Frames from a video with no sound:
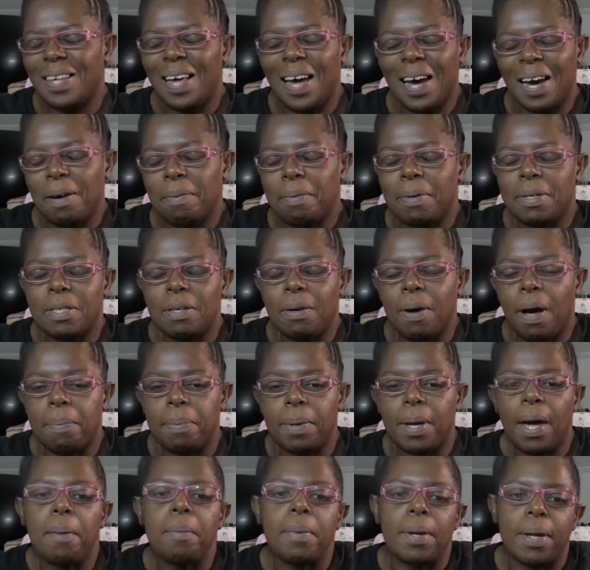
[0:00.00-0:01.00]
I was so happy.
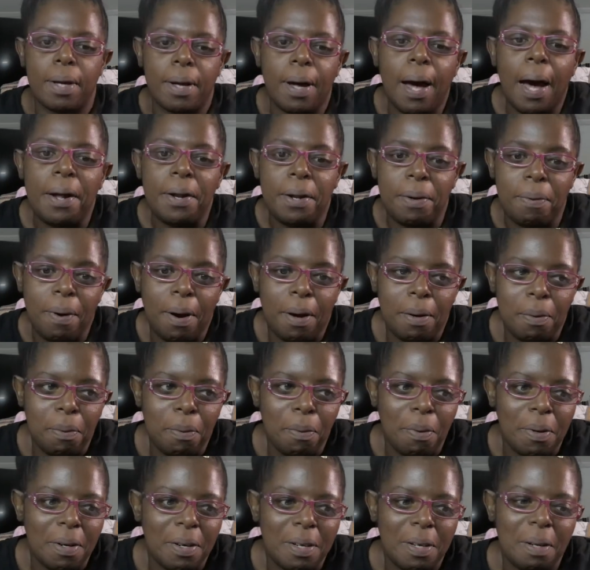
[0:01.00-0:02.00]
I mean, I knew I'd
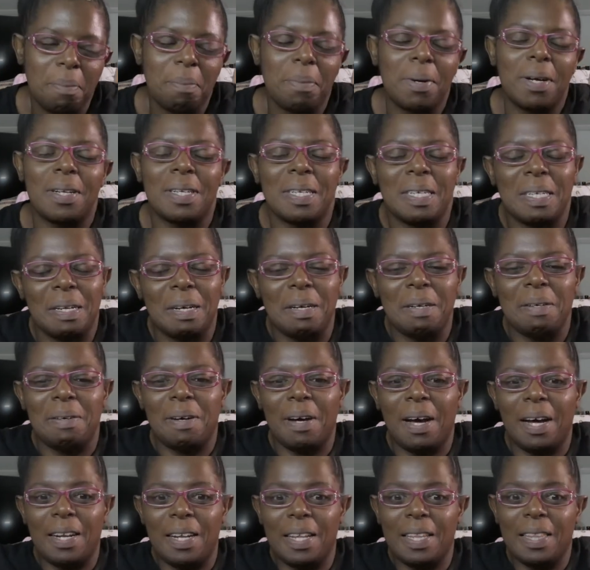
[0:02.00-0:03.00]
ordered it, but you know,
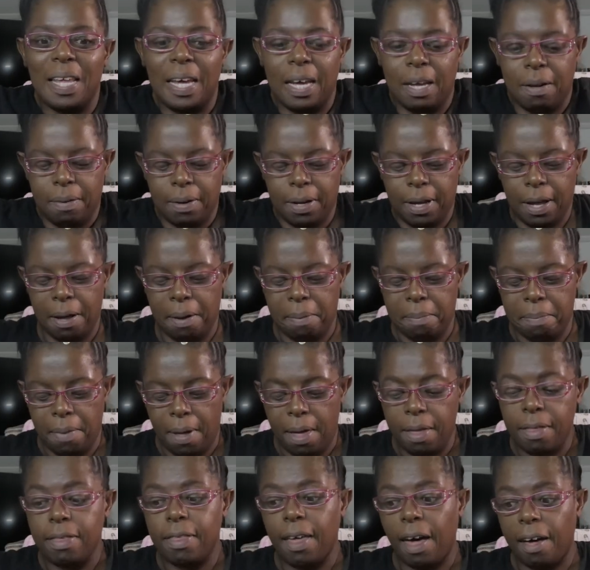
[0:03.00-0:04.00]
I didn't think it would come
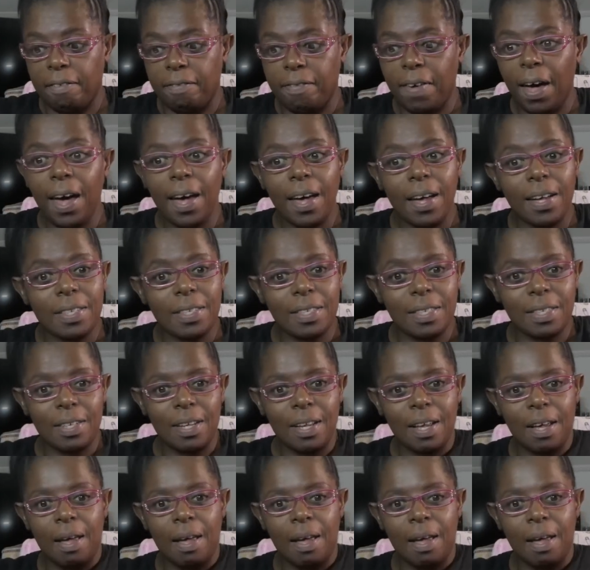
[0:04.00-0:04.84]
that fast.